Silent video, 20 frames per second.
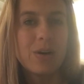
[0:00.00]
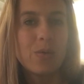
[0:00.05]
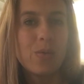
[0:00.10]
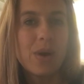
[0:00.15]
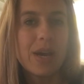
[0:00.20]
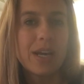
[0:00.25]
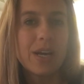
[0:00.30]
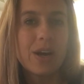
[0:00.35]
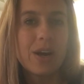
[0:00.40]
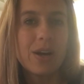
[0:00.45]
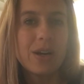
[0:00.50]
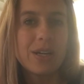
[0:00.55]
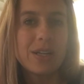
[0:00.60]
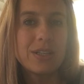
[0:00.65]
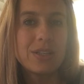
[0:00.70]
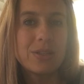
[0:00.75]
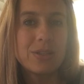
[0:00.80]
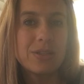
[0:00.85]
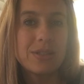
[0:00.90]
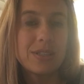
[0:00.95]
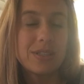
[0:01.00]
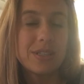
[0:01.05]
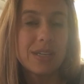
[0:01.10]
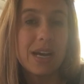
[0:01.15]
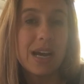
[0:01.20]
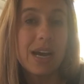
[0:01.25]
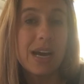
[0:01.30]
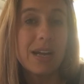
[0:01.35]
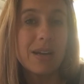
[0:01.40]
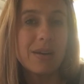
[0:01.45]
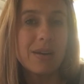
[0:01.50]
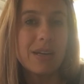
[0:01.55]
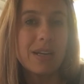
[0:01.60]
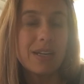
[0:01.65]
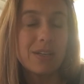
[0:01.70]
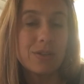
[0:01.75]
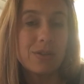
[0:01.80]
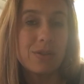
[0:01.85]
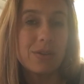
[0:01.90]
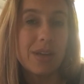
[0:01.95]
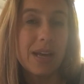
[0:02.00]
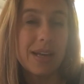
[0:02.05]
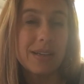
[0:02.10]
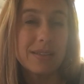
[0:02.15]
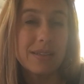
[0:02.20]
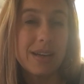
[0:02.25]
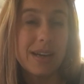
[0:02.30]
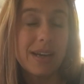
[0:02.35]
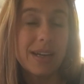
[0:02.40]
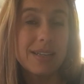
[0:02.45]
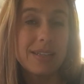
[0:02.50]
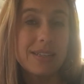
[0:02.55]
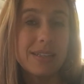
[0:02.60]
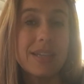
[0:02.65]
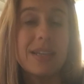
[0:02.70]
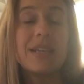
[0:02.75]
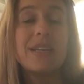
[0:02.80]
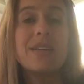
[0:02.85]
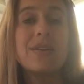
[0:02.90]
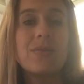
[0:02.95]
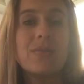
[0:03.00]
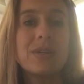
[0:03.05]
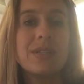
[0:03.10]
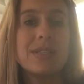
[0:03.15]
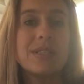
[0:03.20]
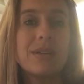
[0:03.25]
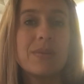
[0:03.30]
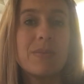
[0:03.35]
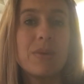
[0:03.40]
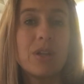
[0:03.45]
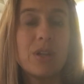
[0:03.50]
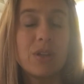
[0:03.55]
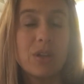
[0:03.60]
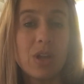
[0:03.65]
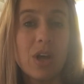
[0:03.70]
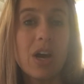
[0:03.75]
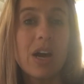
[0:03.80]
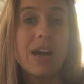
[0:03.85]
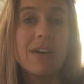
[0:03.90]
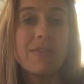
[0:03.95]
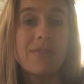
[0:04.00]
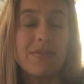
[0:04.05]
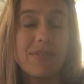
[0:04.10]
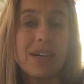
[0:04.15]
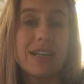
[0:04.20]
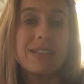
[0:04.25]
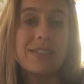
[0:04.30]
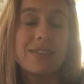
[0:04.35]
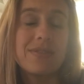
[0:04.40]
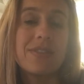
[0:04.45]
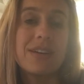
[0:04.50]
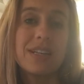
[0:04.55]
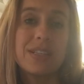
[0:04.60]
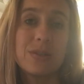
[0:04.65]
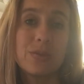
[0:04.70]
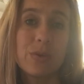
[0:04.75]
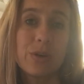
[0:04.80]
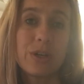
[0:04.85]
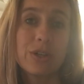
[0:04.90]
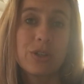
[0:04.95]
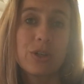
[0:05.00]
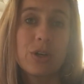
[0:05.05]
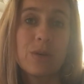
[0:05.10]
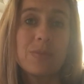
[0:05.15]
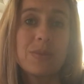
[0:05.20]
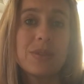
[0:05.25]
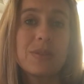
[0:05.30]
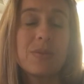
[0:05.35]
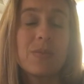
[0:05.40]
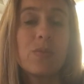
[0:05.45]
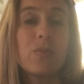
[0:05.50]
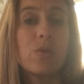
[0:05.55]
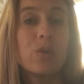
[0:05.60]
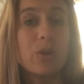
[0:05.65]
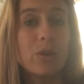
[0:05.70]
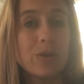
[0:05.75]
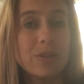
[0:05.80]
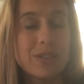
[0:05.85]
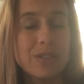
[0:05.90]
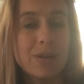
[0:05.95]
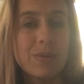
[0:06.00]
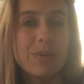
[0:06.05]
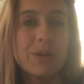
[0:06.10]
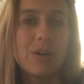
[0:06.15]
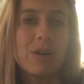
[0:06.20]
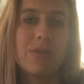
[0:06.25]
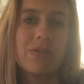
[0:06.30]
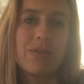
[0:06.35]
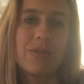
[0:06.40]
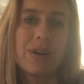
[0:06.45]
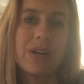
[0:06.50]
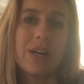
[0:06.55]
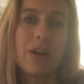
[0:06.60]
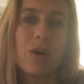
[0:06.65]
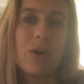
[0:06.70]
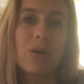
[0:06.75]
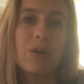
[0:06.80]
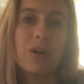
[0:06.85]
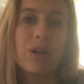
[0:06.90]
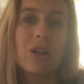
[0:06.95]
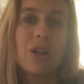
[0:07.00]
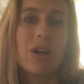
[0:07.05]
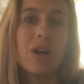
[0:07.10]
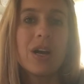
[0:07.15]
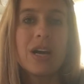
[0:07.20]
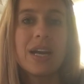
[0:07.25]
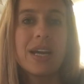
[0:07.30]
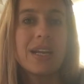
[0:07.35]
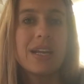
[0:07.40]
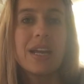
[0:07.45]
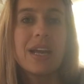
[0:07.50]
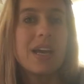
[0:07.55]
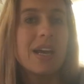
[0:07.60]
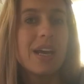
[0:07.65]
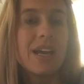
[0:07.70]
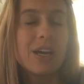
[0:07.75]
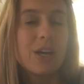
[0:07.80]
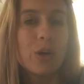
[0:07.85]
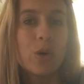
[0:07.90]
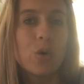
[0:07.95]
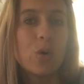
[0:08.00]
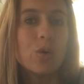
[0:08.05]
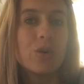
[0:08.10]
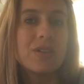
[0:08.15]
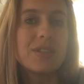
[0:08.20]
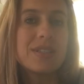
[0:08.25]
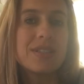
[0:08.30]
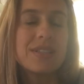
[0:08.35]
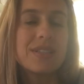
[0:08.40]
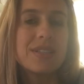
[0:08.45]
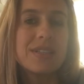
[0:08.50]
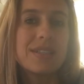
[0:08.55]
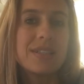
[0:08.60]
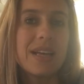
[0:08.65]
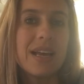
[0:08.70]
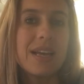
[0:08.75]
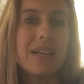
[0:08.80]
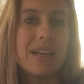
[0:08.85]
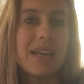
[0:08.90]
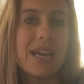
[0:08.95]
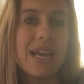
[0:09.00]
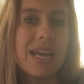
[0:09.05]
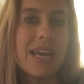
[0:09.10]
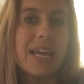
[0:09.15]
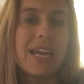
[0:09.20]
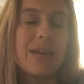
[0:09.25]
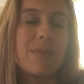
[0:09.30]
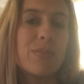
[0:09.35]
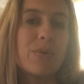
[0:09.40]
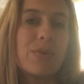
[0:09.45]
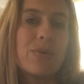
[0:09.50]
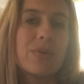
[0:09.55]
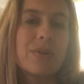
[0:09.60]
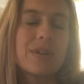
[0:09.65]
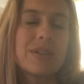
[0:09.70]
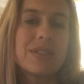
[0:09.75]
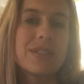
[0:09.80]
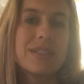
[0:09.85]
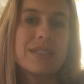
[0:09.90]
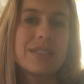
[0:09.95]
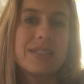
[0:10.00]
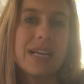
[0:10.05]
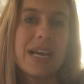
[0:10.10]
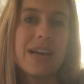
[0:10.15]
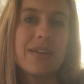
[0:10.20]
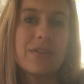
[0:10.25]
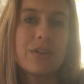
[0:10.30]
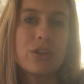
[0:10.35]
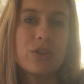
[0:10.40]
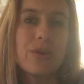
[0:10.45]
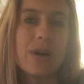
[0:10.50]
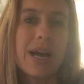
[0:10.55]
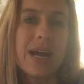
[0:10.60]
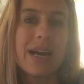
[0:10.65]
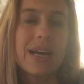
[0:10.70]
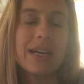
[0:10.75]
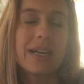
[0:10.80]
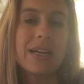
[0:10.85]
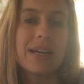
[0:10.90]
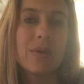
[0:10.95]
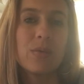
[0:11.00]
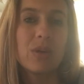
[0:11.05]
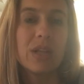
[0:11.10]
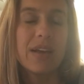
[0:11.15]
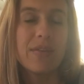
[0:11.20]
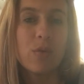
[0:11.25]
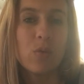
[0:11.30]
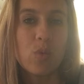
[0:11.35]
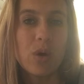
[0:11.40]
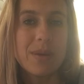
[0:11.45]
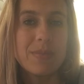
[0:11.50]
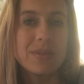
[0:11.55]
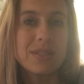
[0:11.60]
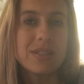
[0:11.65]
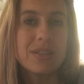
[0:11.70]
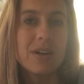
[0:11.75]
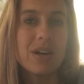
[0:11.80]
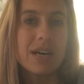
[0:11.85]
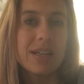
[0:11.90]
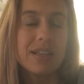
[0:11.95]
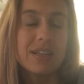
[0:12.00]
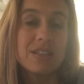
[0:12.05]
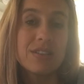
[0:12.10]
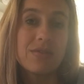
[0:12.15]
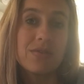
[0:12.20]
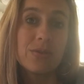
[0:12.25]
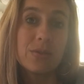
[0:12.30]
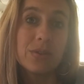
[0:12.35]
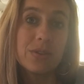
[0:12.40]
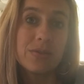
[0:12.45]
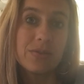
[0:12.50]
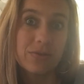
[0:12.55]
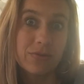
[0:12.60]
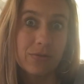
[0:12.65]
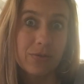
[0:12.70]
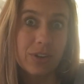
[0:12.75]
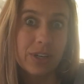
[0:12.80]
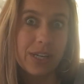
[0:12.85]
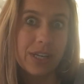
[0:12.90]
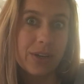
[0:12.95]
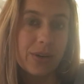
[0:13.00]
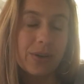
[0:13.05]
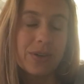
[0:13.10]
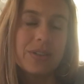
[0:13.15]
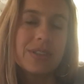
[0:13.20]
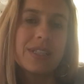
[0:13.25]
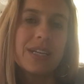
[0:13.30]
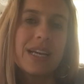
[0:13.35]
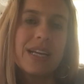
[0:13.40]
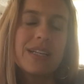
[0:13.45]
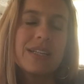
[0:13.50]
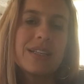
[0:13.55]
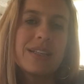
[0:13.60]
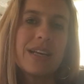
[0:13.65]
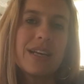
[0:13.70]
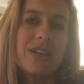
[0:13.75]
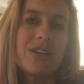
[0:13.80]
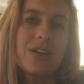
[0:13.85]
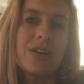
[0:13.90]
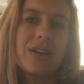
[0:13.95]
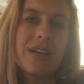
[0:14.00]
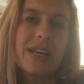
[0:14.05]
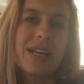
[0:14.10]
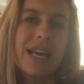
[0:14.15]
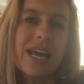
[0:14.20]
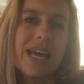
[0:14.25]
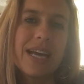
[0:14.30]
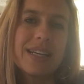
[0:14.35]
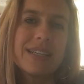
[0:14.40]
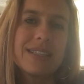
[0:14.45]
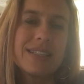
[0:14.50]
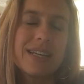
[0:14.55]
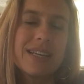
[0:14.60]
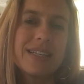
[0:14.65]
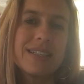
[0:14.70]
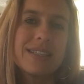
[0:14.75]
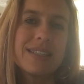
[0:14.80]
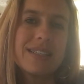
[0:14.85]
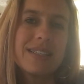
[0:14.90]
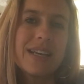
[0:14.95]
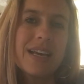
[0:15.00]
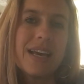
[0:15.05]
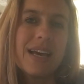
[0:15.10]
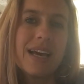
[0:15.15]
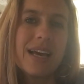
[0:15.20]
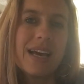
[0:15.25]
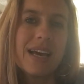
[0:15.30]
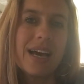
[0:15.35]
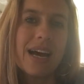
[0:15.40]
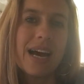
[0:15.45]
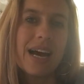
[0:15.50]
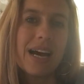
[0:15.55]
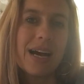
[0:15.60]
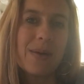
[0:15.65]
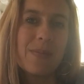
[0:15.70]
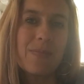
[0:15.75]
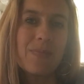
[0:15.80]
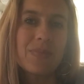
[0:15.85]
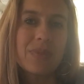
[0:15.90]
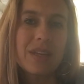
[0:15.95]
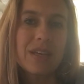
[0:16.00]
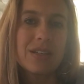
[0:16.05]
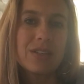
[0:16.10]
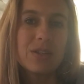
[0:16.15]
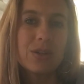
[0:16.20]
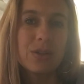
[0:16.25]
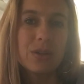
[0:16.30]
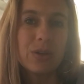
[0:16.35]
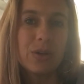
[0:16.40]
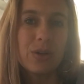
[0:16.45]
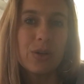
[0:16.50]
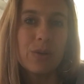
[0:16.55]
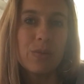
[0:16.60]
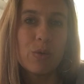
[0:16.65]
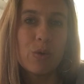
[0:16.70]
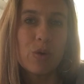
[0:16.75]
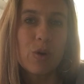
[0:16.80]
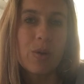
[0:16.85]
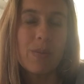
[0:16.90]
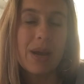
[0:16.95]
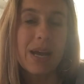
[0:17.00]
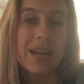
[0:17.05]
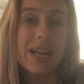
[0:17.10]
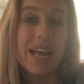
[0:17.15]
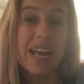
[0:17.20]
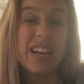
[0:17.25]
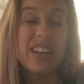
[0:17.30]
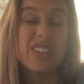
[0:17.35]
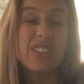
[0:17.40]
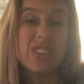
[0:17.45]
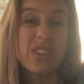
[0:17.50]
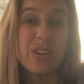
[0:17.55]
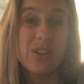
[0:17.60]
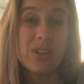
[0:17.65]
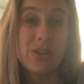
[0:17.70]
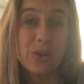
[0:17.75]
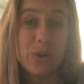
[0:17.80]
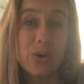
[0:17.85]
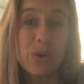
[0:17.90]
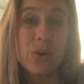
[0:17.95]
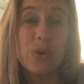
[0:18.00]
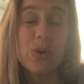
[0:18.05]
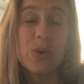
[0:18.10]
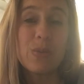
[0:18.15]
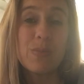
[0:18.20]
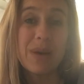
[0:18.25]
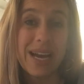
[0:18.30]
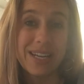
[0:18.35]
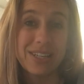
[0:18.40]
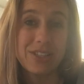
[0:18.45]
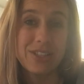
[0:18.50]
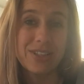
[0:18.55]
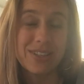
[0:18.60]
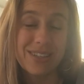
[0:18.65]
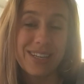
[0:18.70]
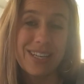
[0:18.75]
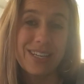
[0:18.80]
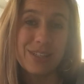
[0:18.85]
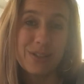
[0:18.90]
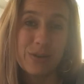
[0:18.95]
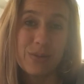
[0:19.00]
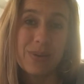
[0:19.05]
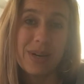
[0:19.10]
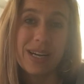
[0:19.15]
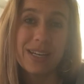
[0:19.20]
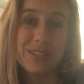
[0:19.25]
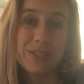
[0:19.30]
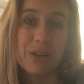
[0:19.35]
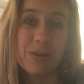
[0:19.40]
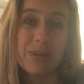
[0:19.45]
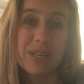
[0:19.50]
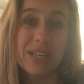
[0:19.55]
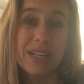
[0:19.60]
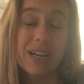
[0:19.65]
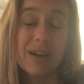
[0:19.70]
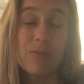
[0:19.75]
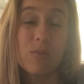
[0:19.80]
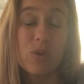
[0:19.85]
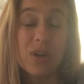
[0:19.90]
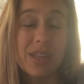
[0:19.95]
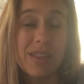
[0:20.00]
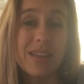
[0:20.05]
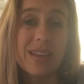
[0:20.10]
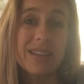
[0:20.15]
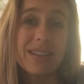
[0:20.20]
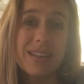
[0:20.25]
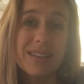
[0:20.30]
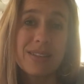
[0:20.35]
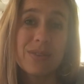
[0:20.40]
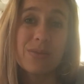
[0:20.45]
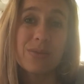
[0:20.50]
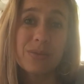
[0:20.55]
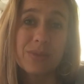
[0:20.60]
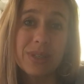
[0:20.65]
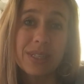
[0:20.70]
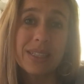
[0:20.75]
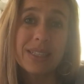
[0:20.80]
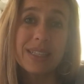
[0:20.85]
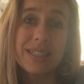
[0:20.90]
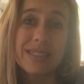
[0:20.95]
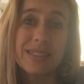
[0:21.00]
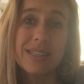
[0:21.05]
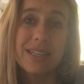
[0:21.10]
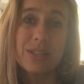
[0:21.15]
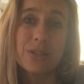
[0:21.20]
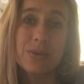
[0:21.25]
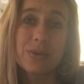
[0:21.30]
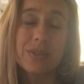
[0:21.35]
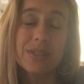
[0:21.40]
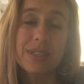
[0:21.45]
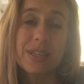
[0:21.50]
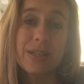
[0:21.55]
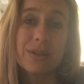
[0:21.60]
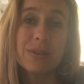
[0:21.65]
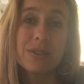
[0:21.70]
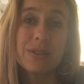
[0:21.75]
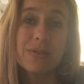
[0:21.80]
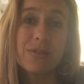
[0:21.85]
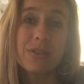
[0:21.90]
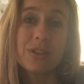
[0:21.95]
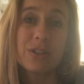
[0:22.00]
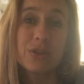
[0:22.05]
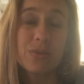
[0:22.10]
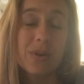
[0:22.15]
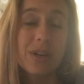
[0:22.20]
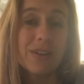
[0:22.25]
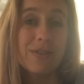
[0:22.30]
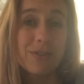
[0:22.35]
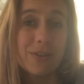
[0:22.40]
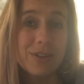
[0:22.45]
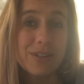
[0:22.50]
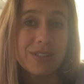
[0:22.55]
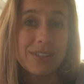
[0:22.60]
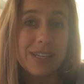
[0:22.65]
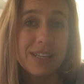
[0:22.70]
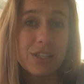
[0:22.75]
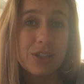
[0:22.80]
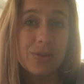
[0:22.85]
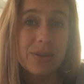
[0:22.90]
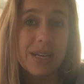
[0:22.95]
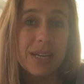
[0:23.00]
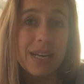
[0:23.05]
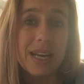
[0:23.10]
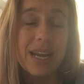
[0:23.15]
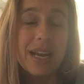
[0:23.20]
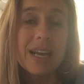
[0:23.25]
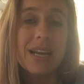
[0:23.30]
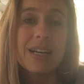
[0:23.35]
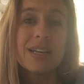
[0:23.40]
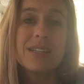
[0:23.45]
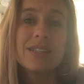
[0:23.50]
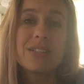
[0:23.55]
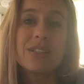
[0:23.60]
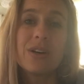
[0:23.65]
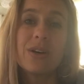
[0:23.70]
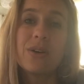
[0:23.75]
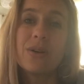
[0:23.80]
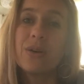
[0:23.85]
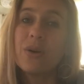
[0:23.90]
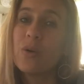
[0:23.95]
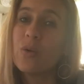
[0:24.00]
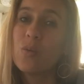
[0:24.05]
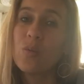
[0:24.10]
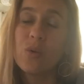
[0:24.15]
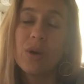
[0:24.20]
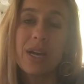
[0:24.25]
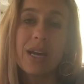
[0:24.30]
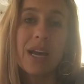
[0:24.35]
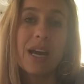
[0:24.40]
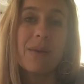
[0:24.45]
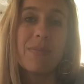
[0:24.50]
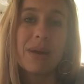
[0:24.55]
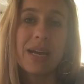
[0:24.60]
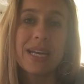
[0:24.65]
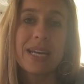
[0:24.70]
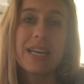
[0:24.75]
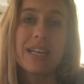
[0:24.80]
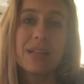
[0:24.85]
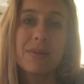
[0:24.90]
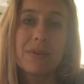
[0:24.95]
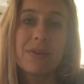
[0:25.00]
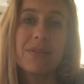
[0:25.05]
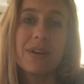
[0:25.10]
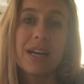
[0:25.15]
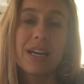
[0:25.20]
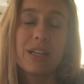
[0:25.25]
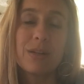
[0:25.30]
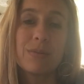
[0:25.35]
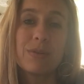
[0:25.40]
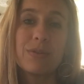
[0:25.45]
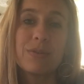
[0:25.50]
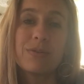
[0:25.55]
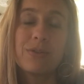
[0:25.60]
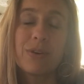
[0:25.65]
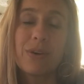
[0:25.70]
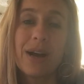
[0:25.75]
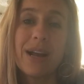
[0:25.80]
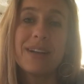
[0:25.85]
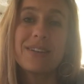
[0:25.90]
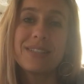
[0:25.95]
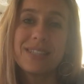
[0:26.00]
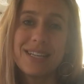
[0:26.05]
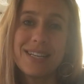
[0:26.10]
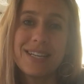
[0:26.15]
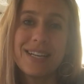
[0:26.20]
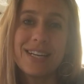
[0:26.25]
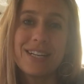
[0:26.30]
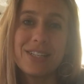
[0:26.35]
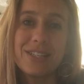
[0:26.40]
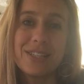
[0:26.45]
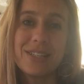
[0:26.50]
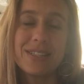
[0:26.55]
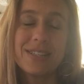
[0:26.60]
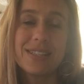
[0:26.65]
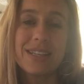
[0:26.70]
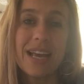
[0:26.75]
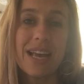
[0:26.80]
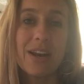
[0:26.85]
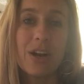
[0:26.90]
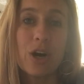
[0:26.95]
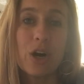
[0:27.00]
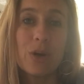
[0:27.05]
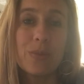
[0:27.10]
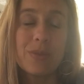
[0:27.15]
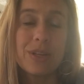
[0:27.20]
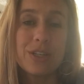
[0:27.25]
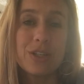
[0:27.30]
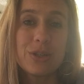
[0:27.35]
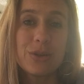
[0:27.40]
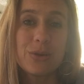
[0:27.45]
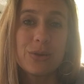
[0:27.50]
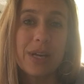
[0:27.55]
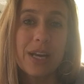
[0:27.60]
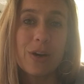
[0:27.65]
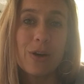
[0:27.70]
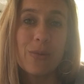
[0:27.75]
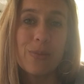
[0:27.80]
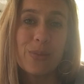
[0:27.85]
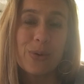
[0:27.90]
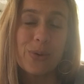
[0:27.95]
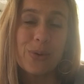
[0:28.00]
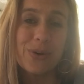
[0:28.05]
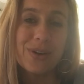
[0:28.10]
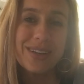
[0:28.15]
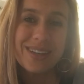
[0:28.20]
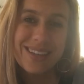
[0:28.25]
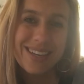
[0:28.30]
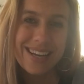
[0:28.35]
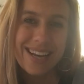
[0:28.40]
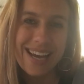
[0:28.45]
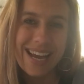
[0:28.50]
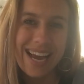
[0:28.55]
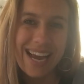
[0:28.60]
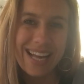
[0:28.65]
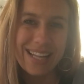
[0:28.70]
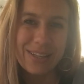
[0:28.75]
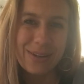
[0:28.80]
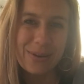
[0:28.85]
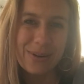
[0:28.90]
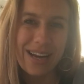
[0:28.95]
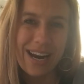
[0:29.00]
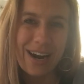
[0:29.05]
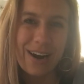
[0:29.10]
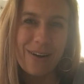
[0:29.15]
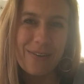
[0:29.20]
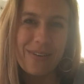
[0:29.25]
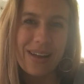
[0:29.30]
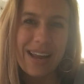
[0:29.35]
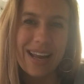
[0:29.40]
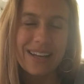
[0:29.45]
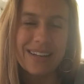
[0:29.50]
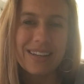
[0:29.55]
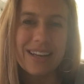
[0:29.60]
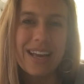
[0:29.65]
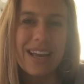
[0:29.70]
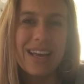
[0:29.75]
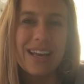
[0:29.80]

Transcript: We're going to start in 2018 with some live face-to-face -face workshops. We'll also be offering online courses and ebooks down the track. We'll have a website that's full of free content that you can access um, to learn more about how to turn your passion into a part time income. We think these are really essential skills for the 21st century, so we are making them available for our teenagers. And I hope that you'll get on board our little caravan.